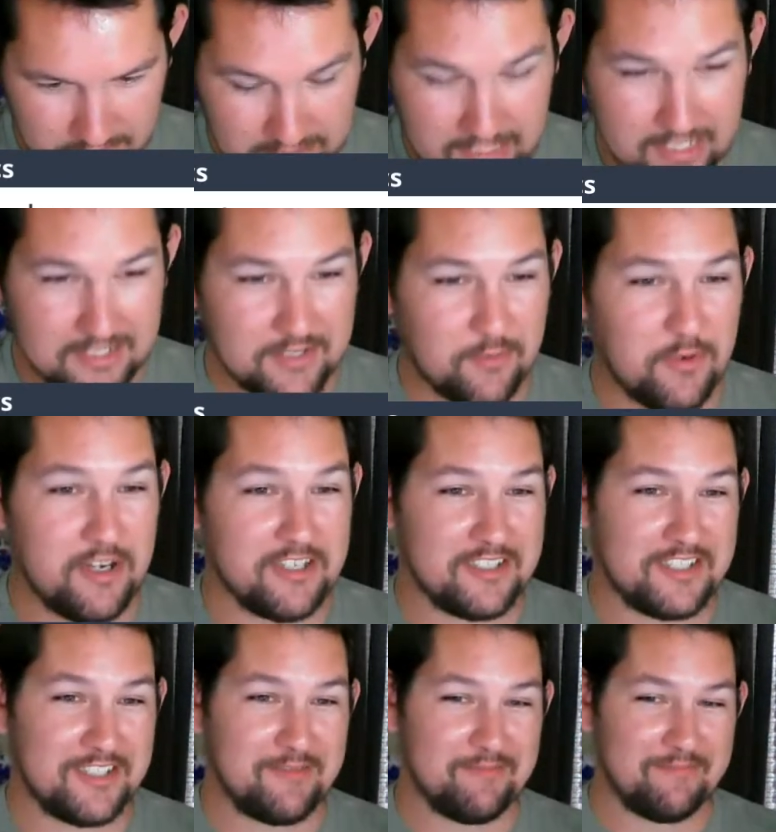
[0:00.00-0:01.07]
Yes, it
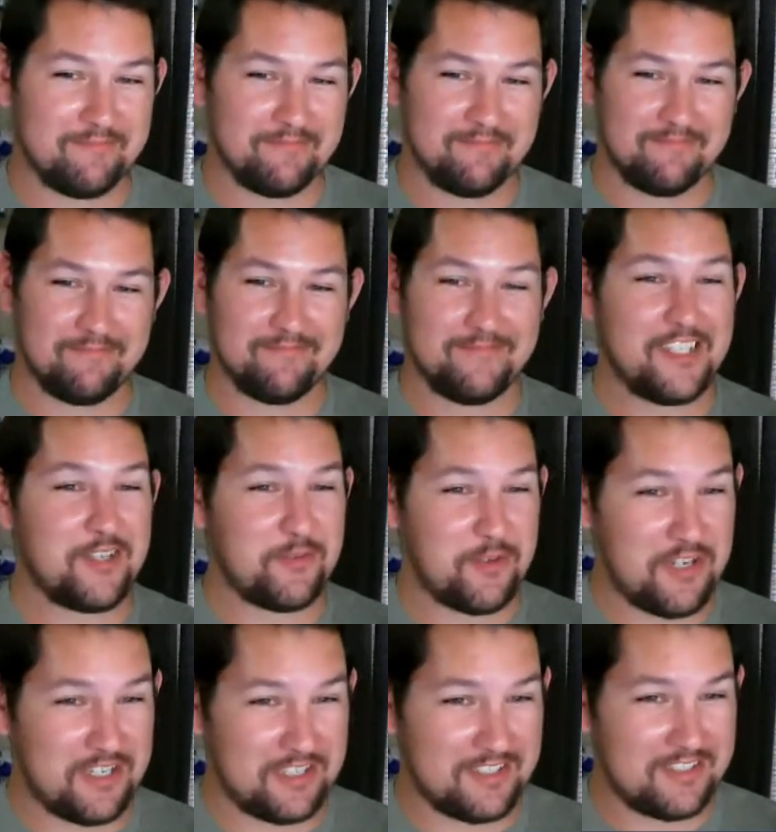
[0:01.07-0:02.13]
was. It
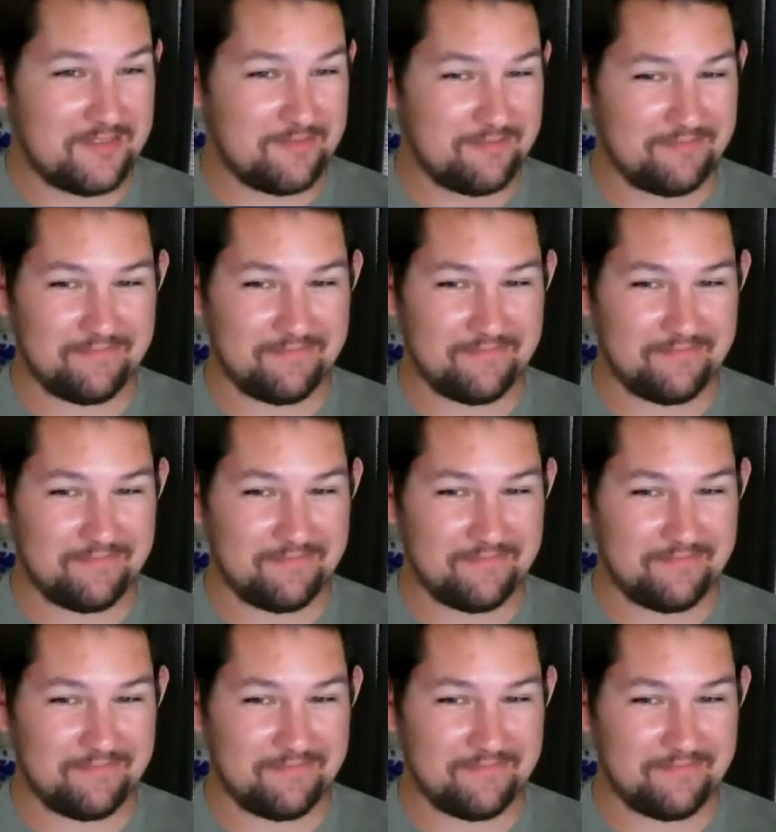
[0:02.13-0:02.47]
was.